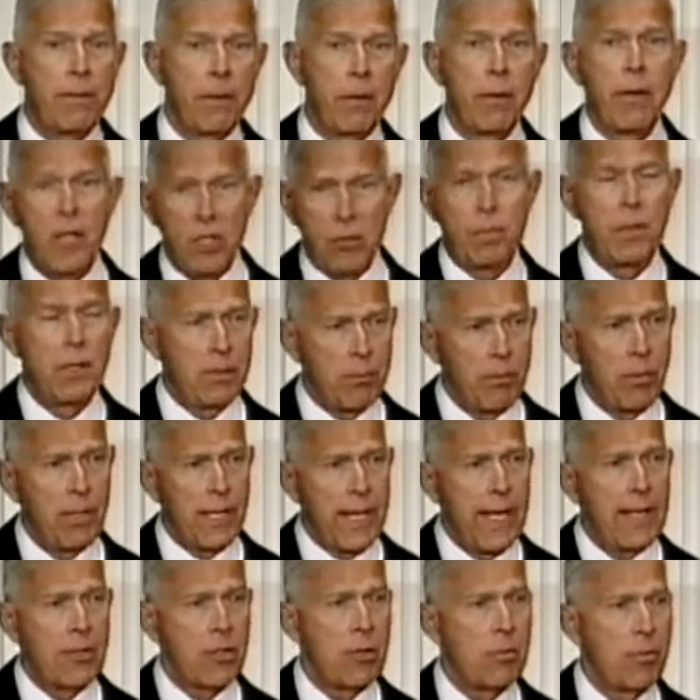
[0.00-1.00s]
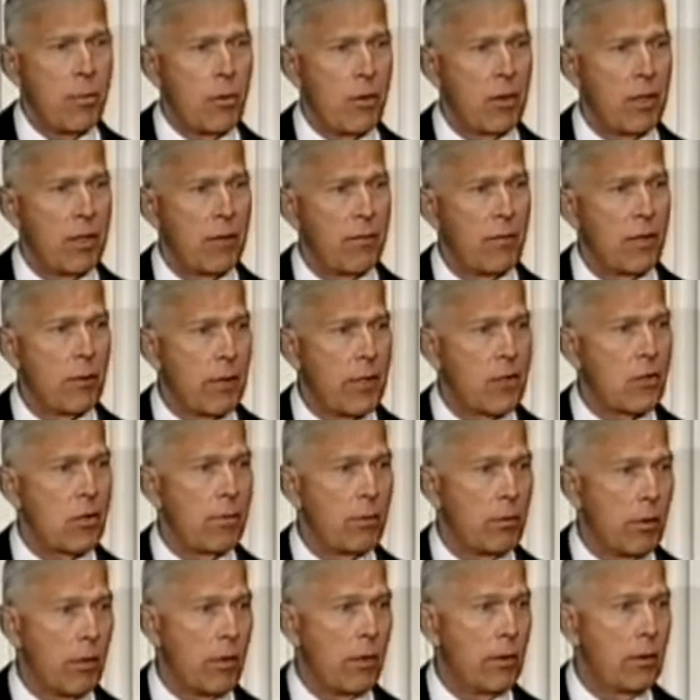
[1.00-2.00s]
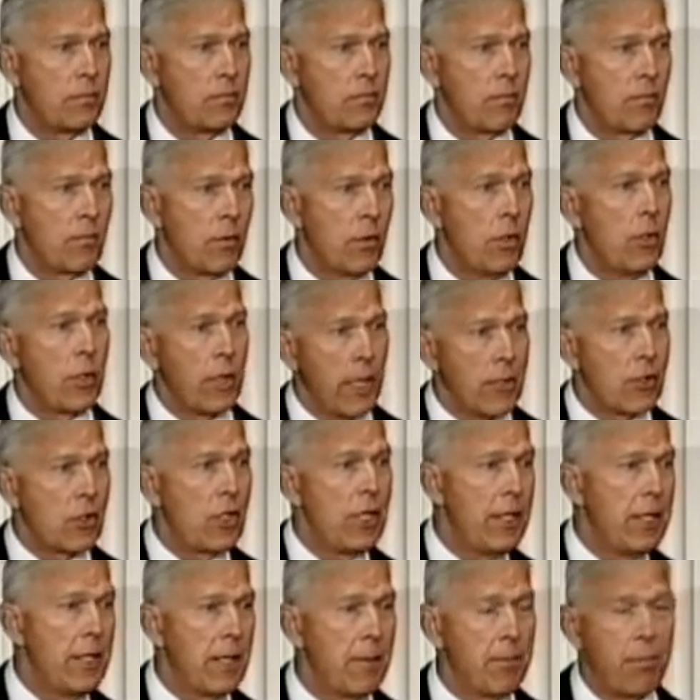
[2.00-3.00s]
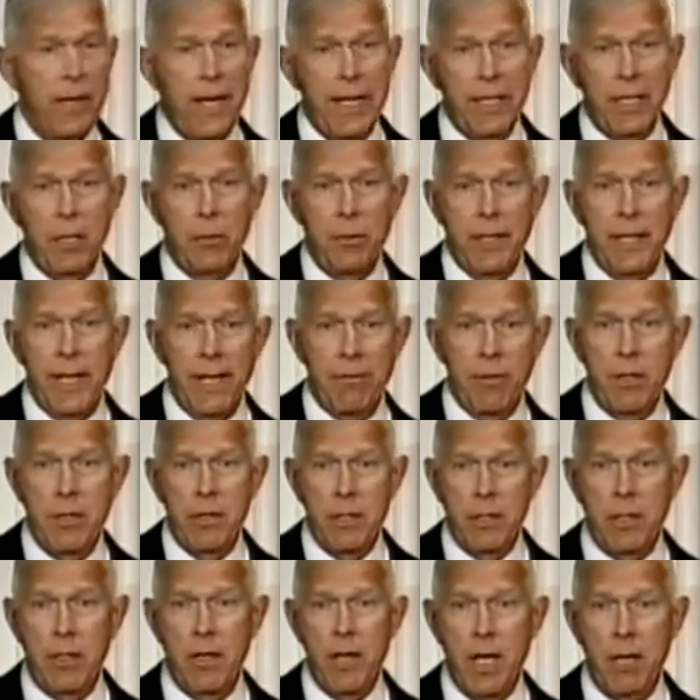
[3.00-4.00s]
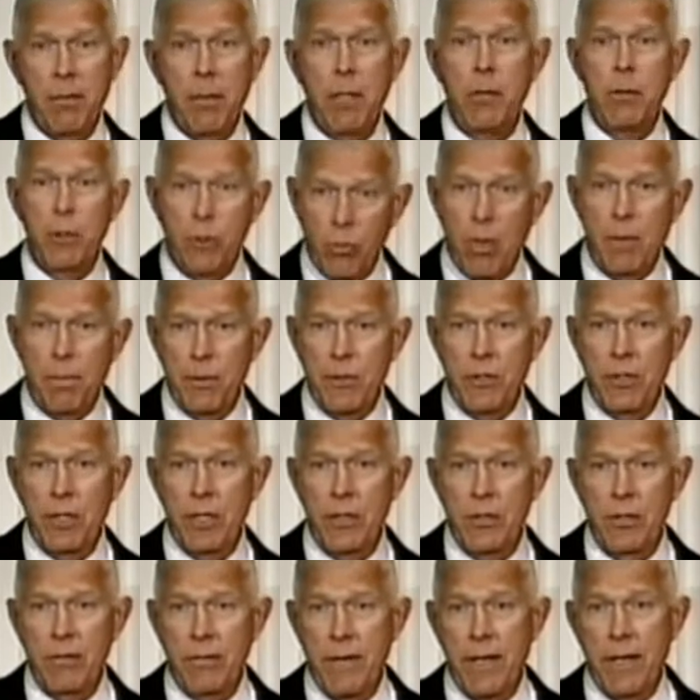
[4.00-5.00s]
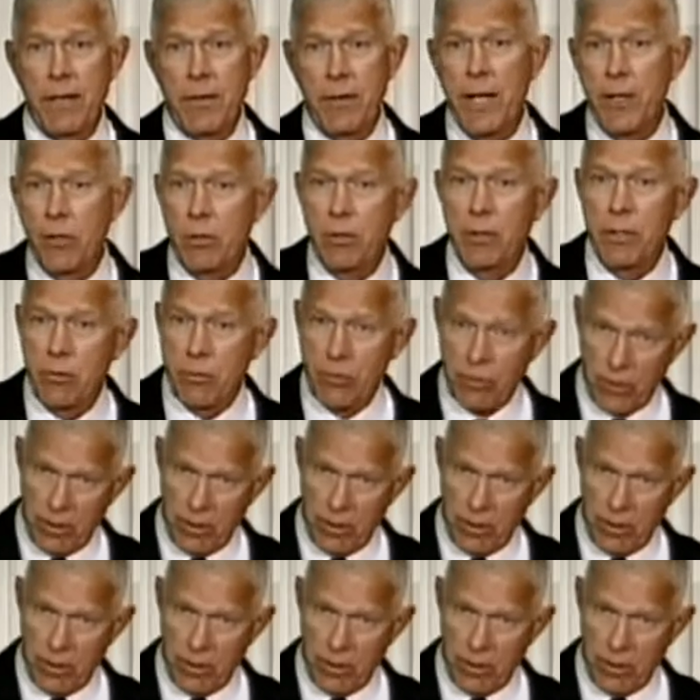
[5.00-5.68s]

agree with the things that we do. And in that regard, we are certainly vulnerable. There was a